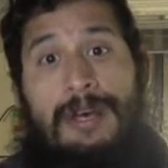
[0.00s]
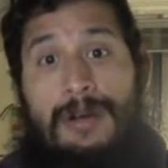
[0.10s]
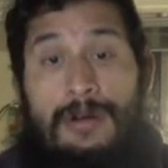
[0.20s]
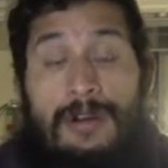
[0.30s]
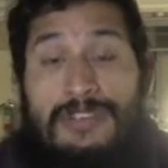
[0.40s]

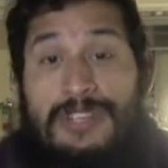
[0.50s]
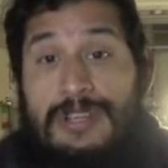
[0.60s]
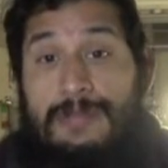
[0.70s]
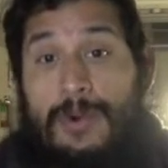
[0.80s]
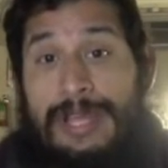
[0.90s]
or our
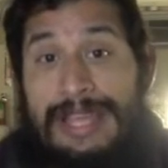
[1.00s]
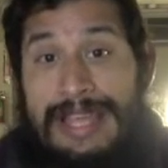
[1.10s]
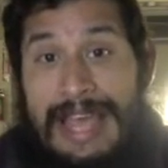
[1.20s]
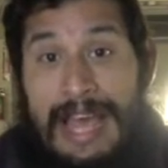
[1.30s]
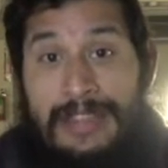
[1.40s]
Sunday morning
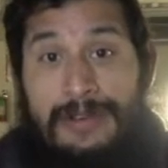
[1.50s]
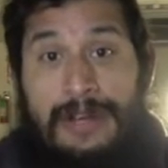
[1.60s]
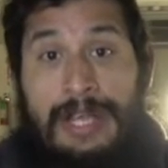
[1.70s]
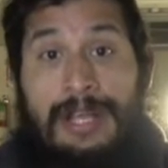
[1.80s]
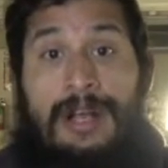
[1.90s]

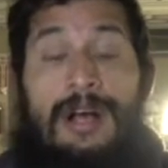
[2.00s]
gathering